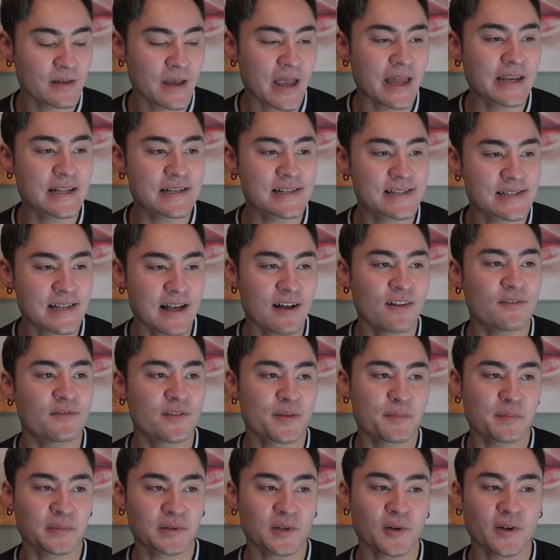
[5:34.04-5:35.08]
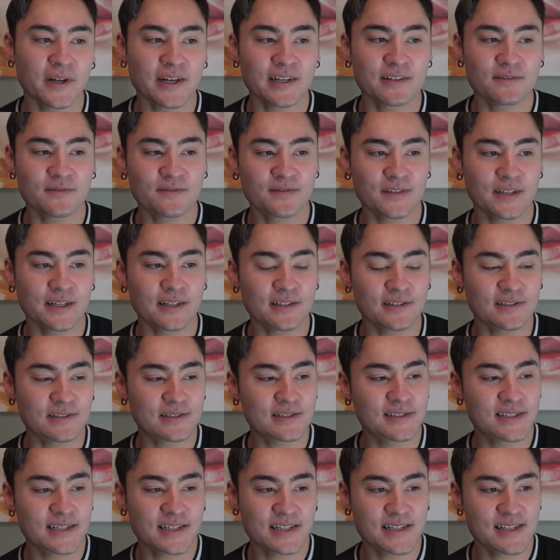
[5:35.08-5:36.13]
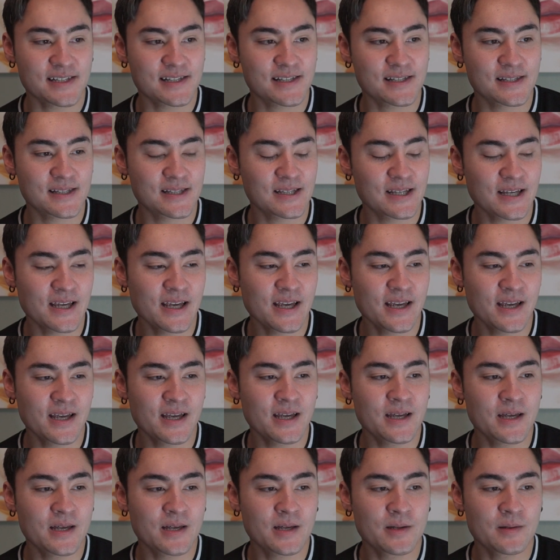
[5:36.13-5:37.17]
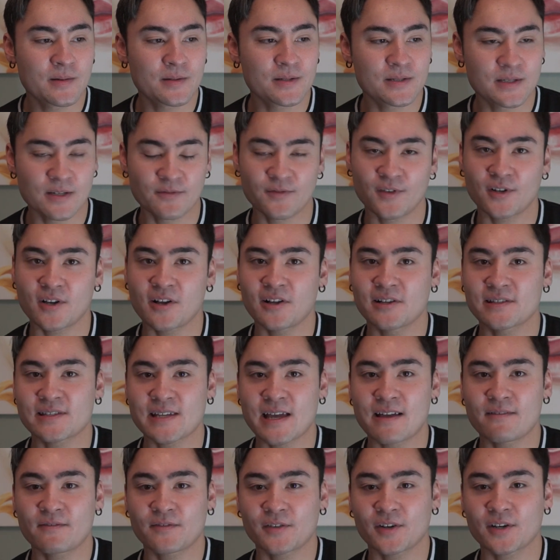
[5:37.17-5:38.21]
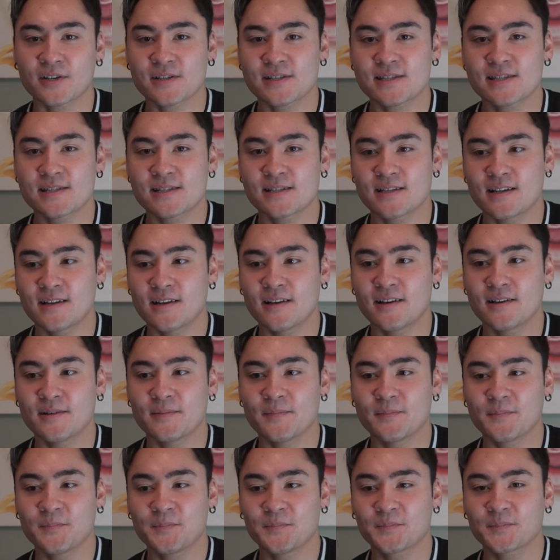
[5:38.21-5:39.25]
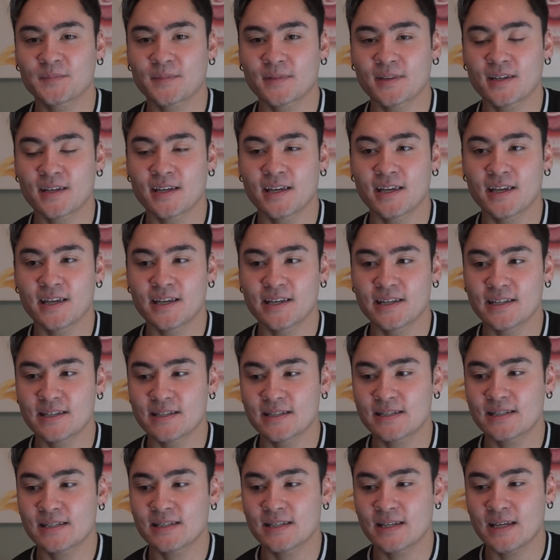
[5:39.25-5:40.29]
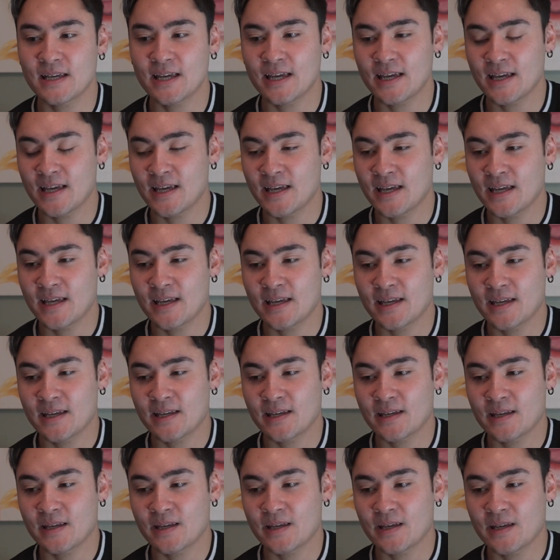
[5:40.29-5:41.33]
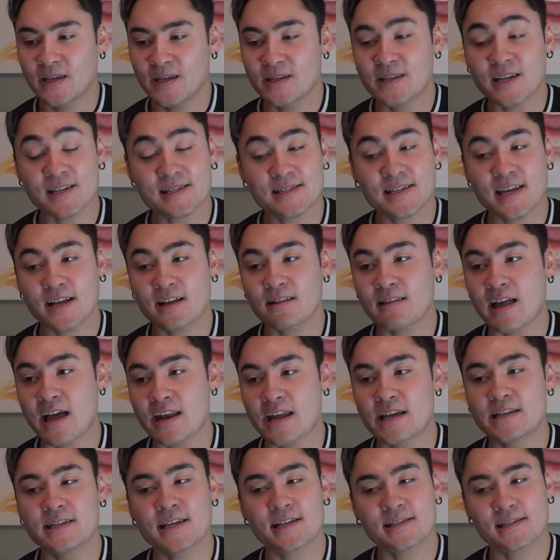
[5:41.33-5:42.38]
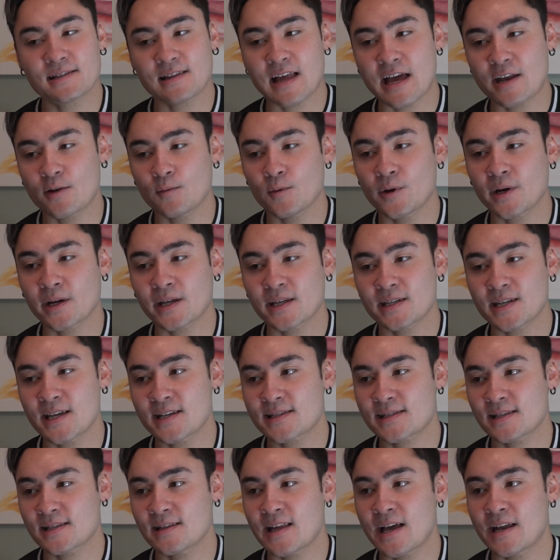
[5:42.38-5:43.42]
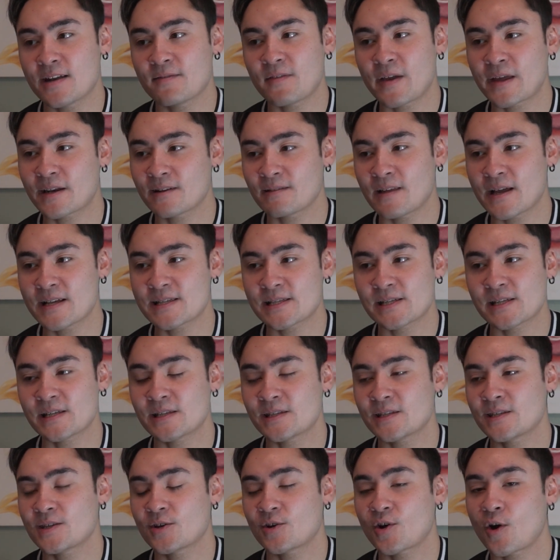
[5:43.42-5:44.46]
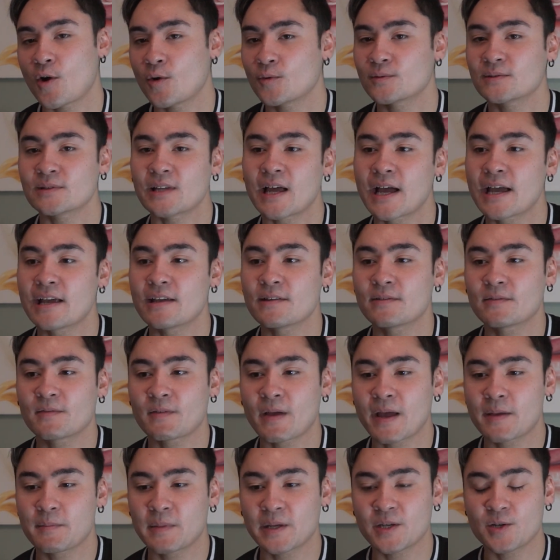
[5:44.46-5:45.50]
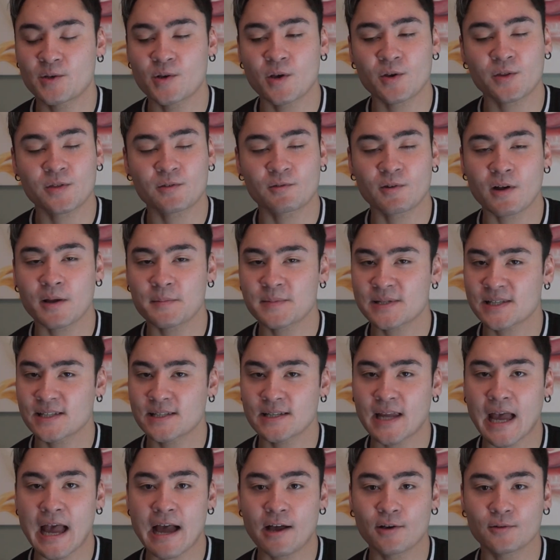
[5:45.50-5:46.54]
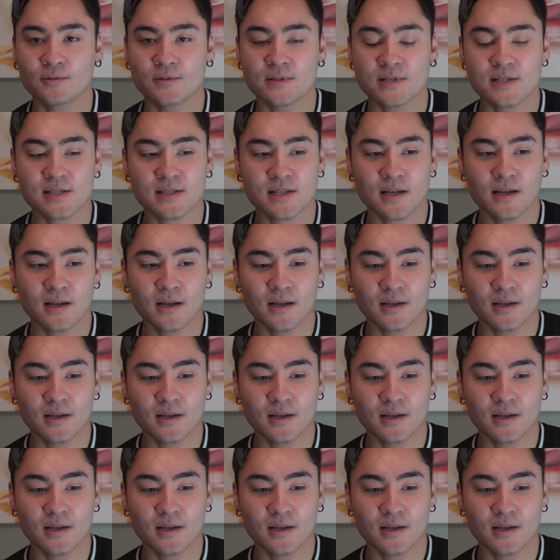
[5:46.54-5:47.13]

Any self-employed field is difficult at first, and it takes a lot of work. It takes a lot of analyzing your own life. I mean, you go through ups and downs